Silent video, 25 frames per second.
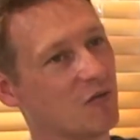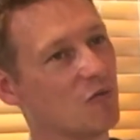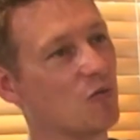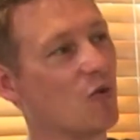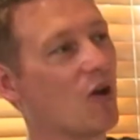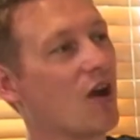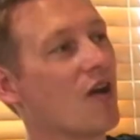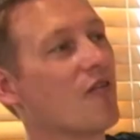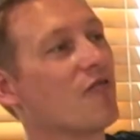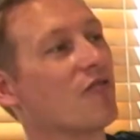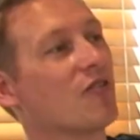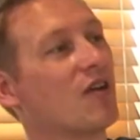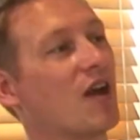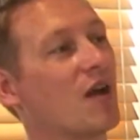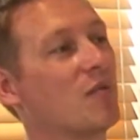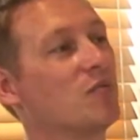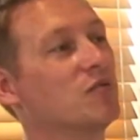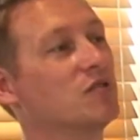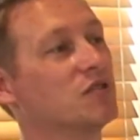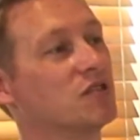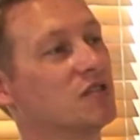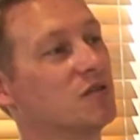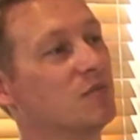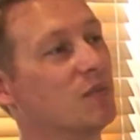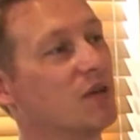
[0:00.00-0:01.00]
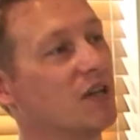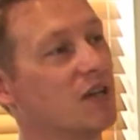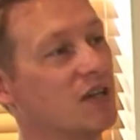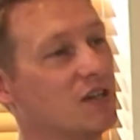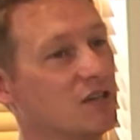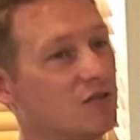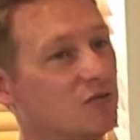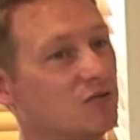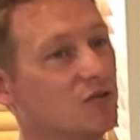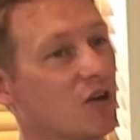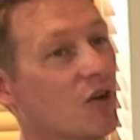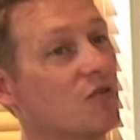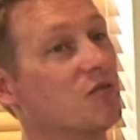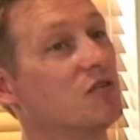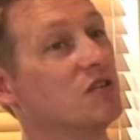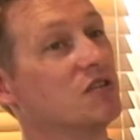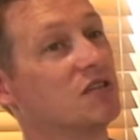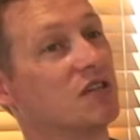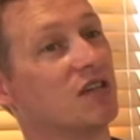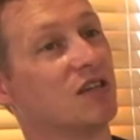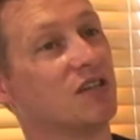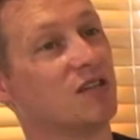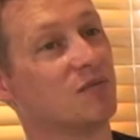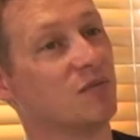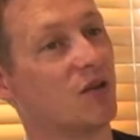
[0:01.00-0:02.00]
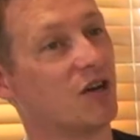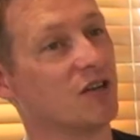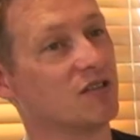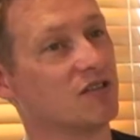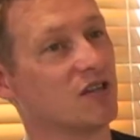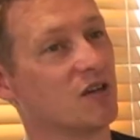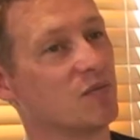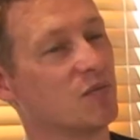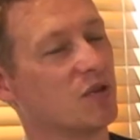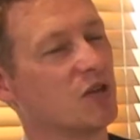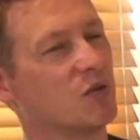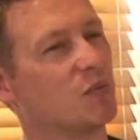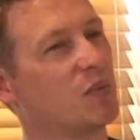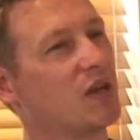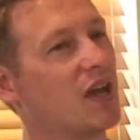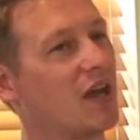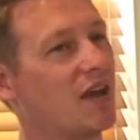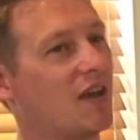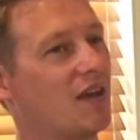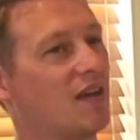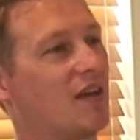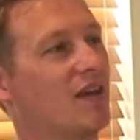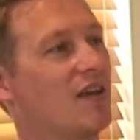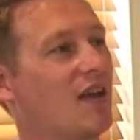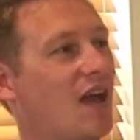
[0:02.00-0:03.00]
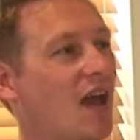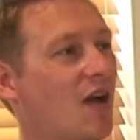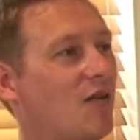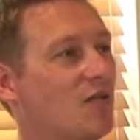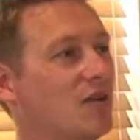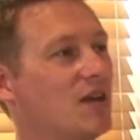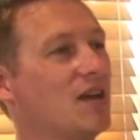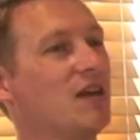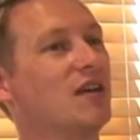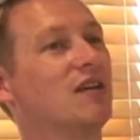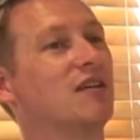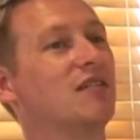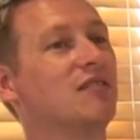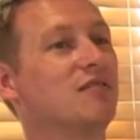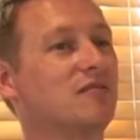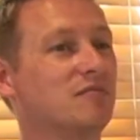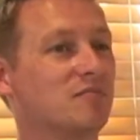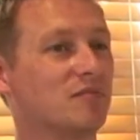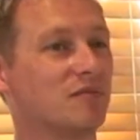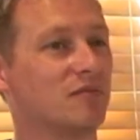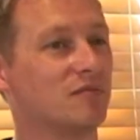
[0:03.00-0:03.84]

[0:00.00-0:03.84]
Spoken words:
wherever it happens to be, you'll notice it in your mind's eye, but it'll be out here.